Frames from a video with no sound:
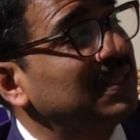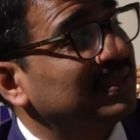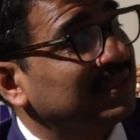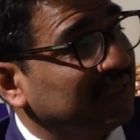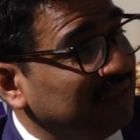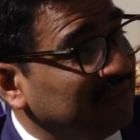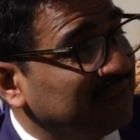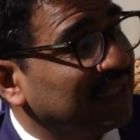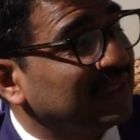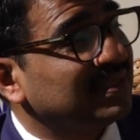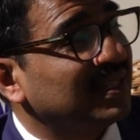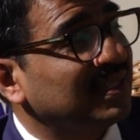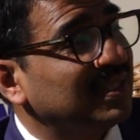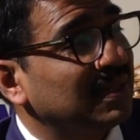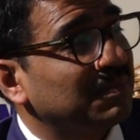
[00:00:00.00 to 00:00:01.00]
the skill sets
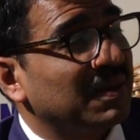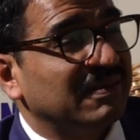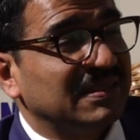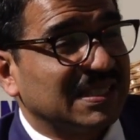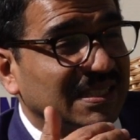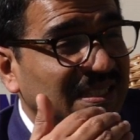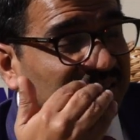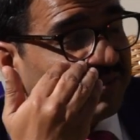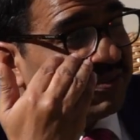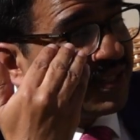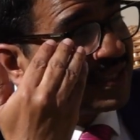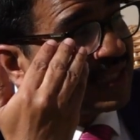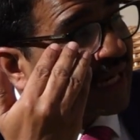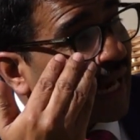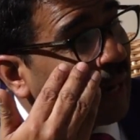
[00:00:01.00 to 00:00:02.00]
are there, private sector is
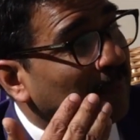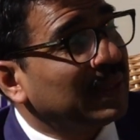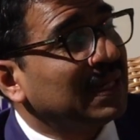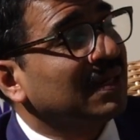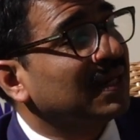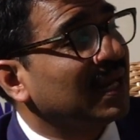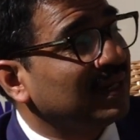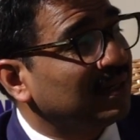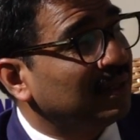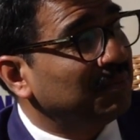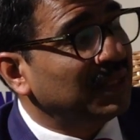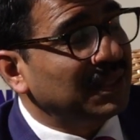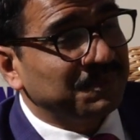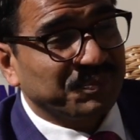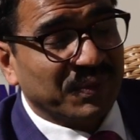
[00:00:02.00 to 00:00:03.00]
where the capital can come
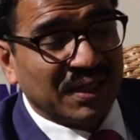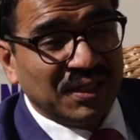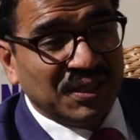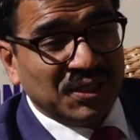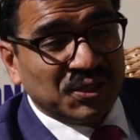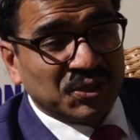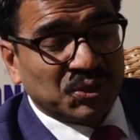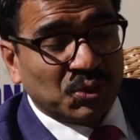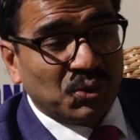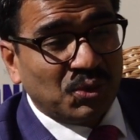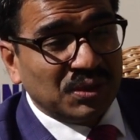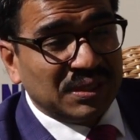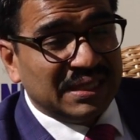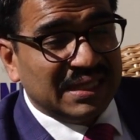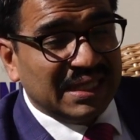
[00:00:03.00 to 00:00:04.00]
in.
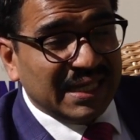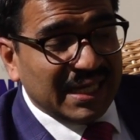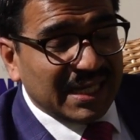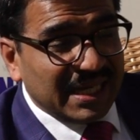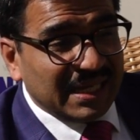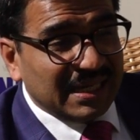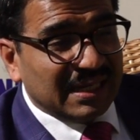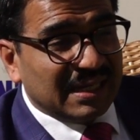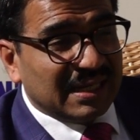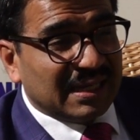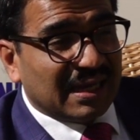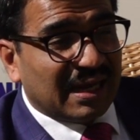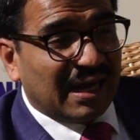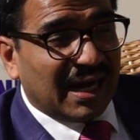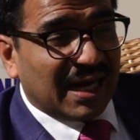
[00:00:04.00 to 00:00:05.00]
So they
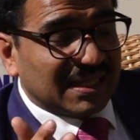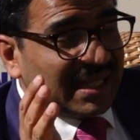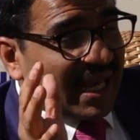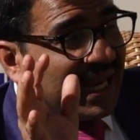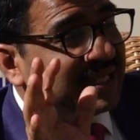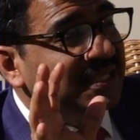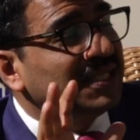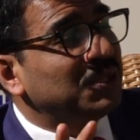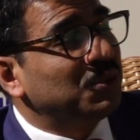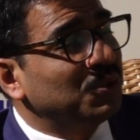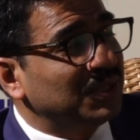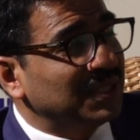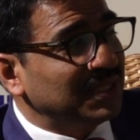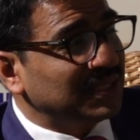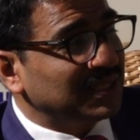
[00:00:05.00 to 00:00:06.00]
are the
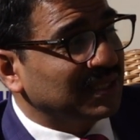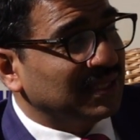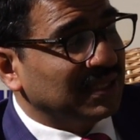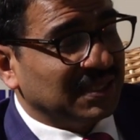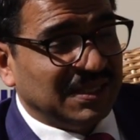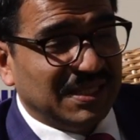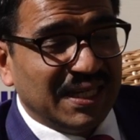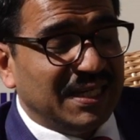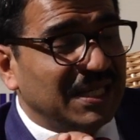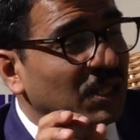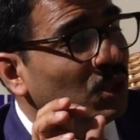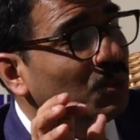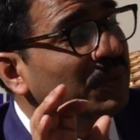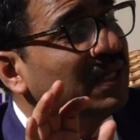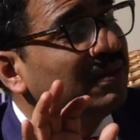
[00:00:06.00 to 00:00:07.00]
executors. They
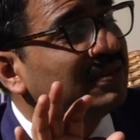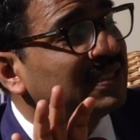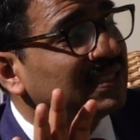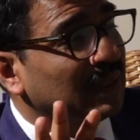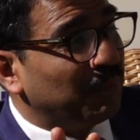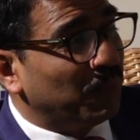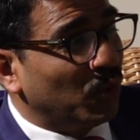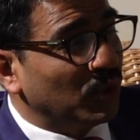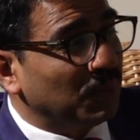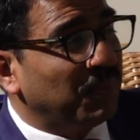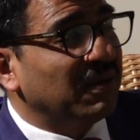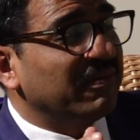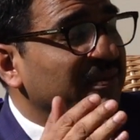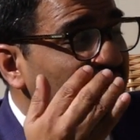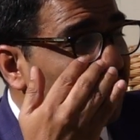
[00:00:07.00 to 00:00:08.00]
need to be given support,
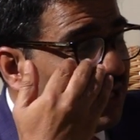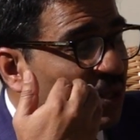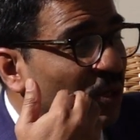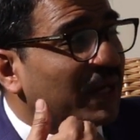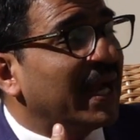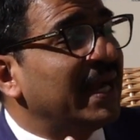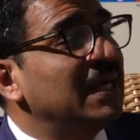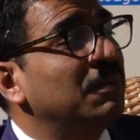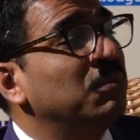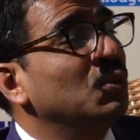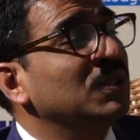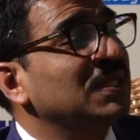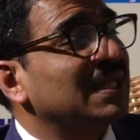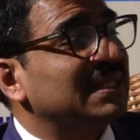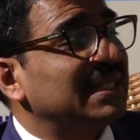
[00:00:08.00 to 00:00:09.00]
but we will not end up
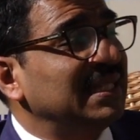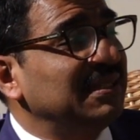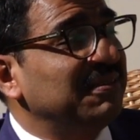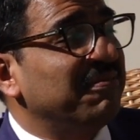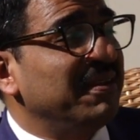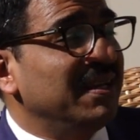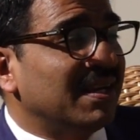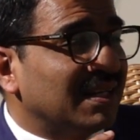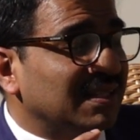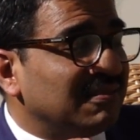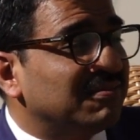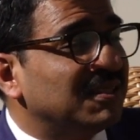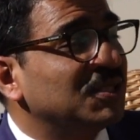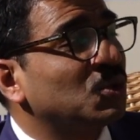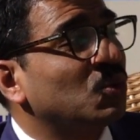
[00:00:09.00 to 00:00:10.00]
doing the things. We are the
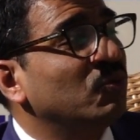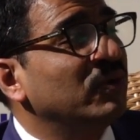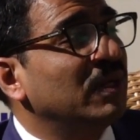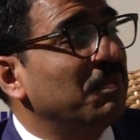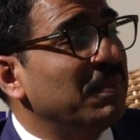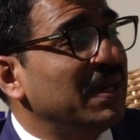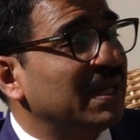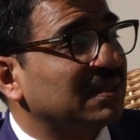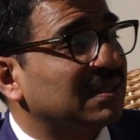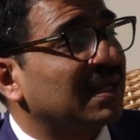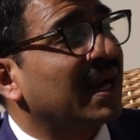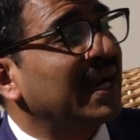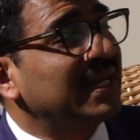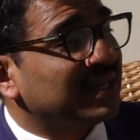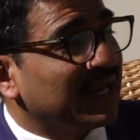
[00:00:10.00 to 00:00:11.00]
ones who will make the right